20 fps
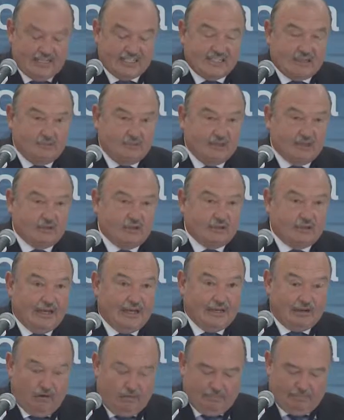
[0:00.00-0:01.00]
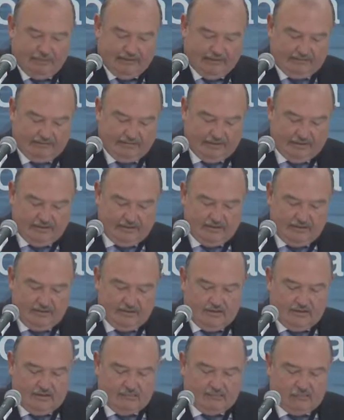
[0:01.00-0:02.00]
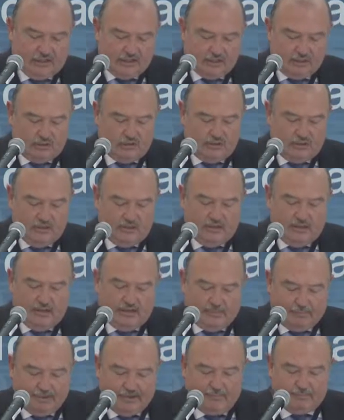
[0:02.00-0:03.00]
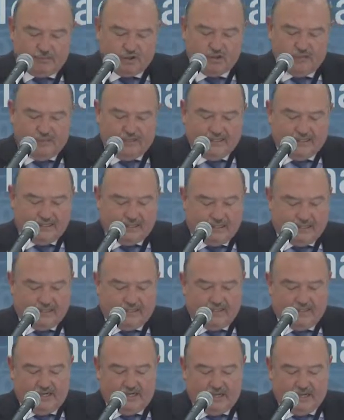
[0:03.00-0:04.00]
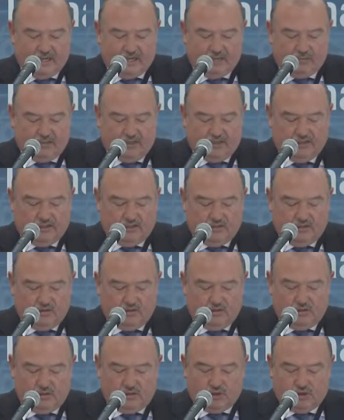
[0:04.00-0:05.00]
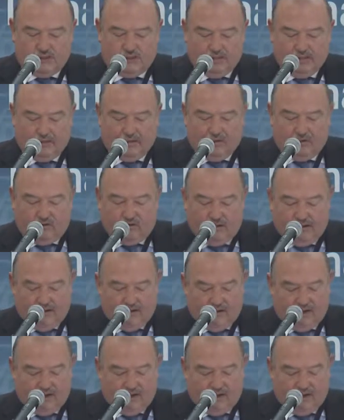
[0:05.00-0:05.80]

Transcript: having access to reuse will improve efficiency in information markets, which will enable consumers